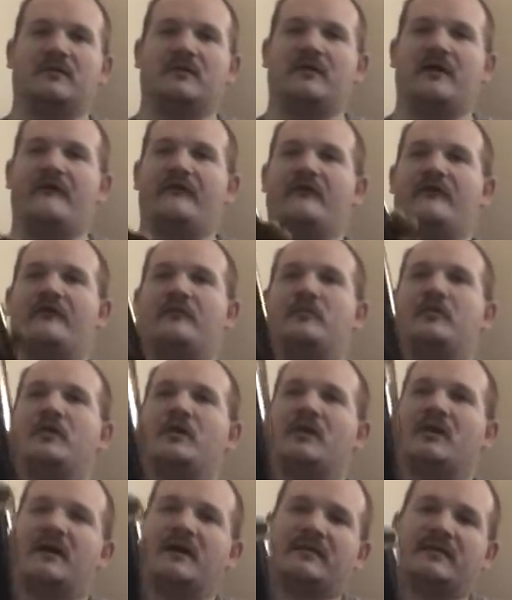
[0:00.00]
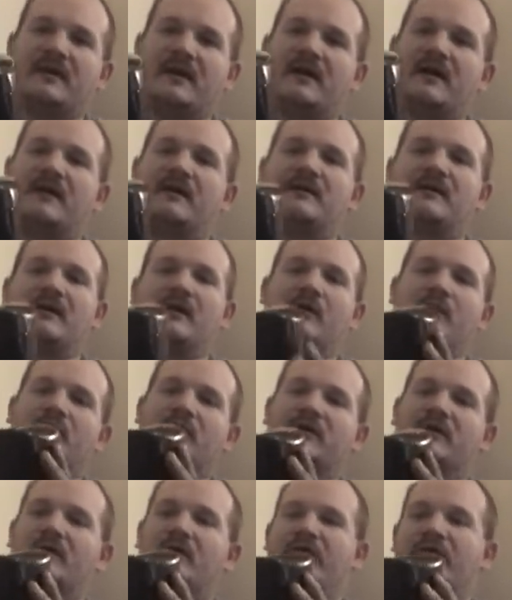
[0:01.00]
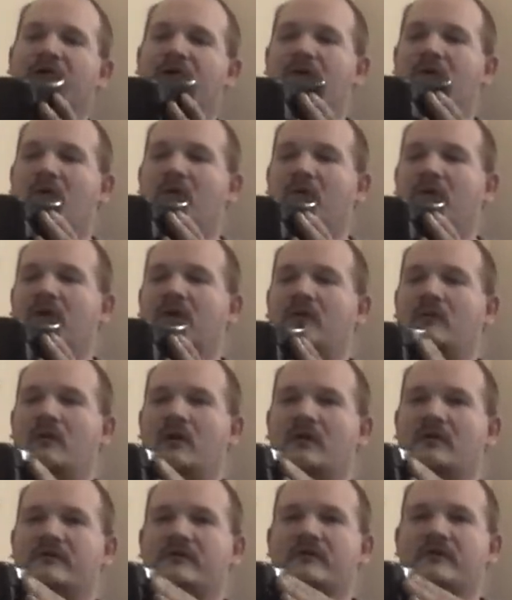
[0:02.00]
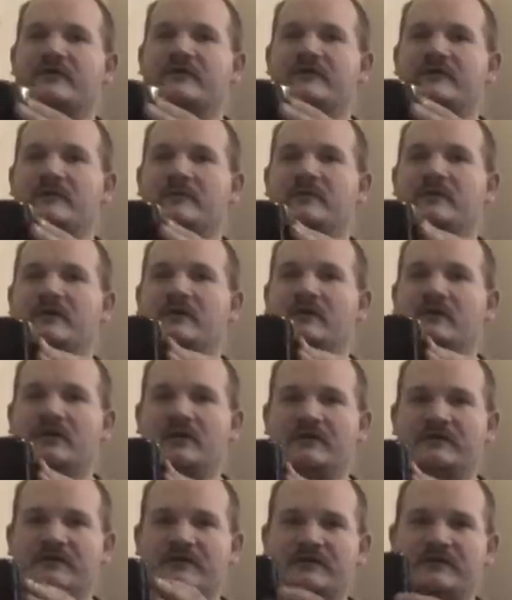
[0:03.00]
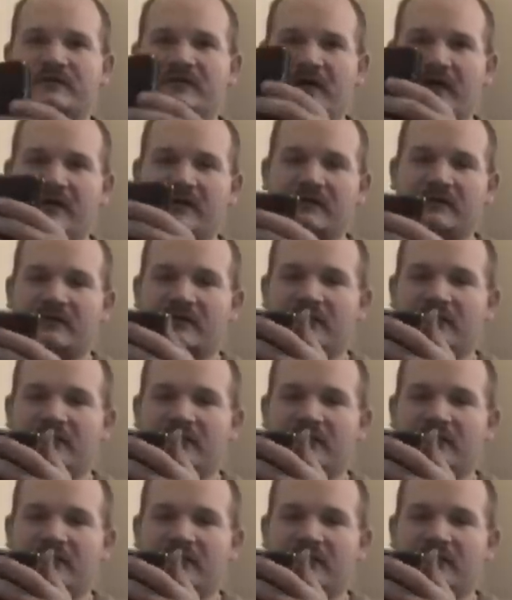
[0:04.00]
Even if you put it like that, I really don't think a whole lot of water is going to seep in there unless it's like,